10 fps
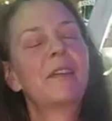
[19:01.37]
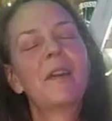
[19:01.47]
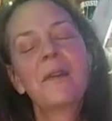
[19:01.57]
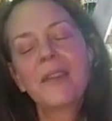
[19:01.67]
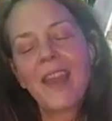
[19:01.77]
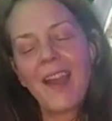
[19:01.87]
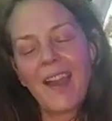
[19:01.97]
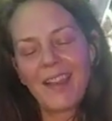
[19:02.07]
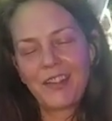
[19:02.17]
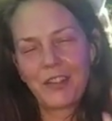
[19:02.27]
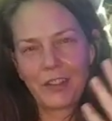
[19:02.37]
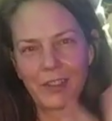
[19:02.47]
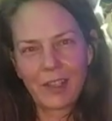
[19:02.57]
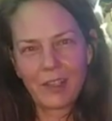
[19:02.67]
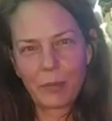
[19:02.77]
Oh yeah, I should
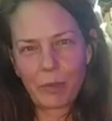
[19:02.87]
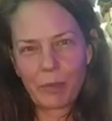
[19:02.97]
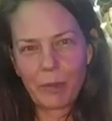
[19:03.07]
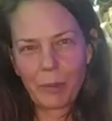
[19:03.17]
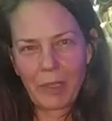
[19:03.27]
kind of promote